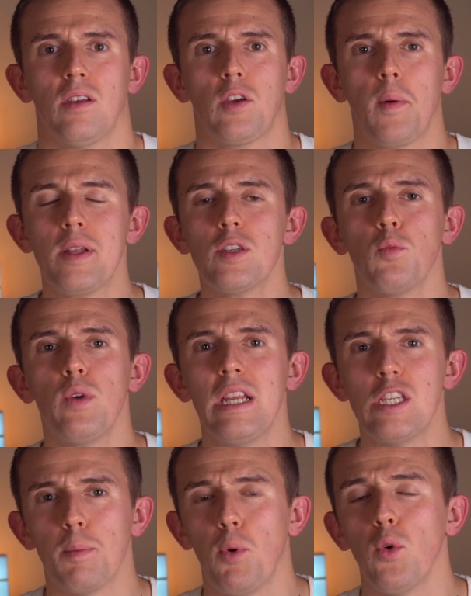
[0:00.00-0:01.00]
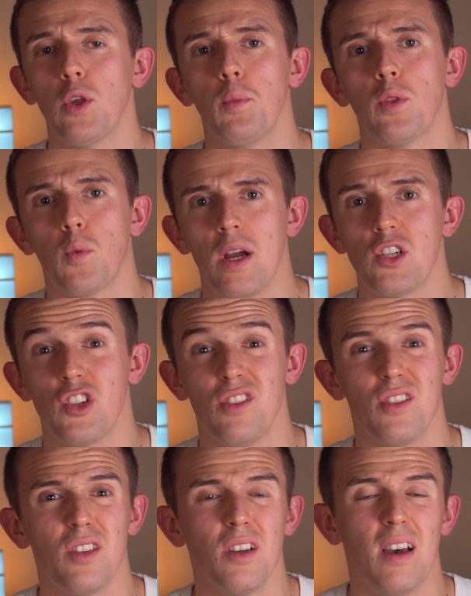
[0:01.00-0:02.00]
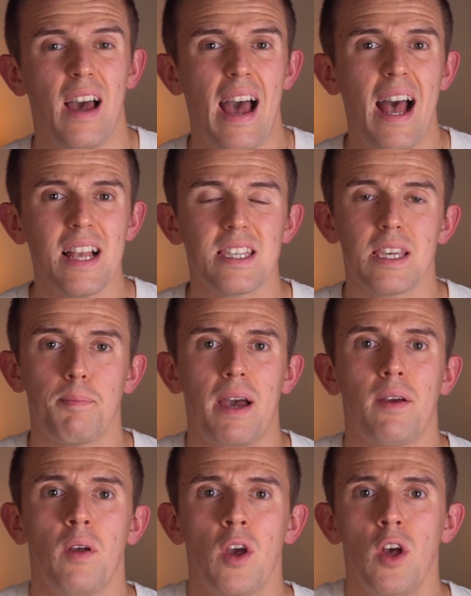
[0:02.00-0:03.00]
going to really support you with questions that ask about